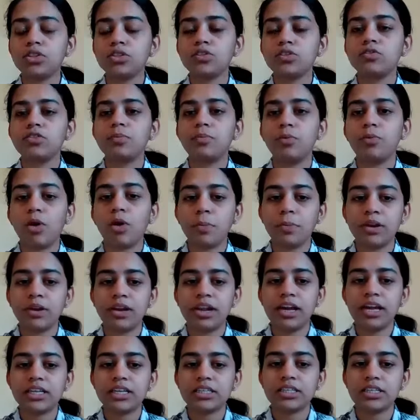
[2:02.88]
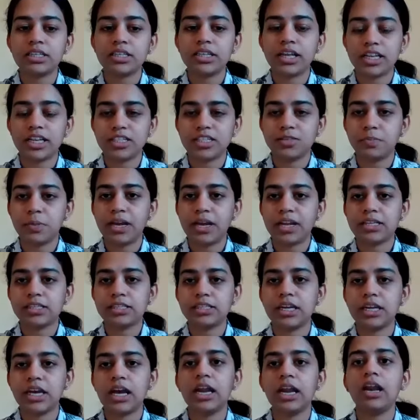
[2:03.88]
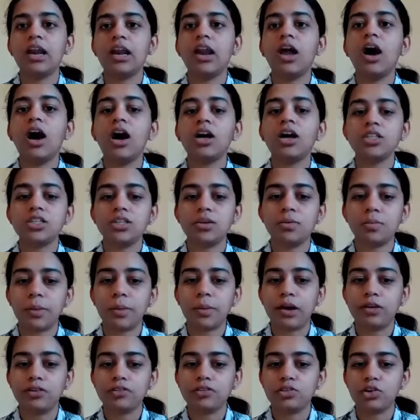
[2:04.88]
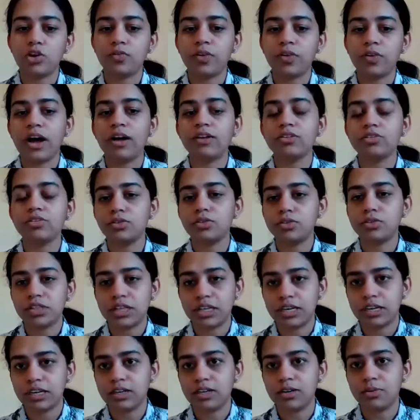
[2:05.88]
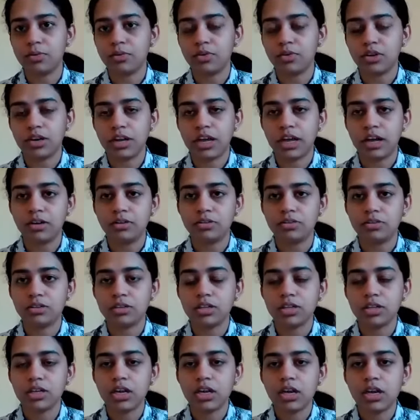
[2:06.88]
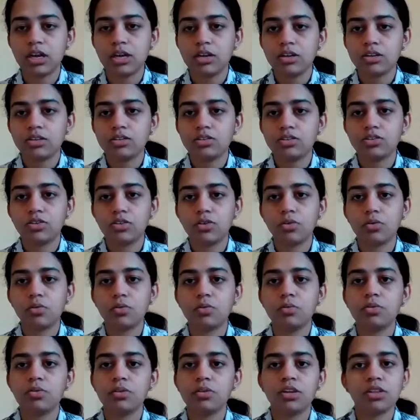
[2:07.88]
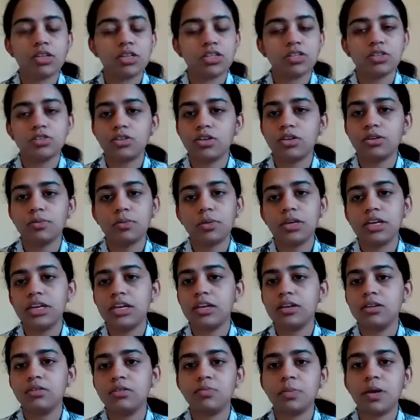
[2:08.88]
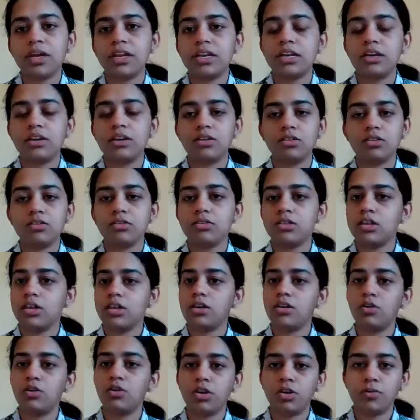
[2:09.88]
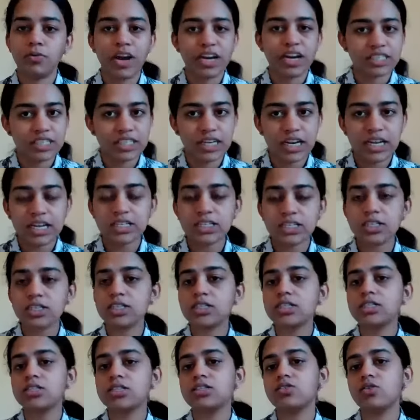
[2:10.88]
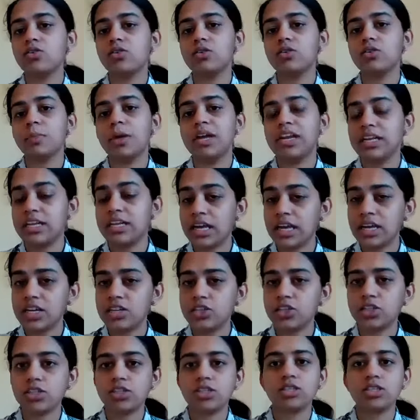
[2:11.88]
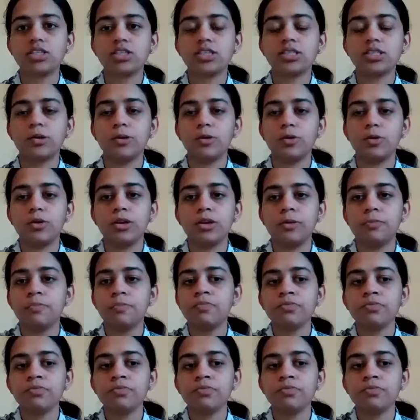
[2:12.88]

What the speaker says: of the population that spends a large amount of household income on health. So this can be spending on vaccinations, on medications, on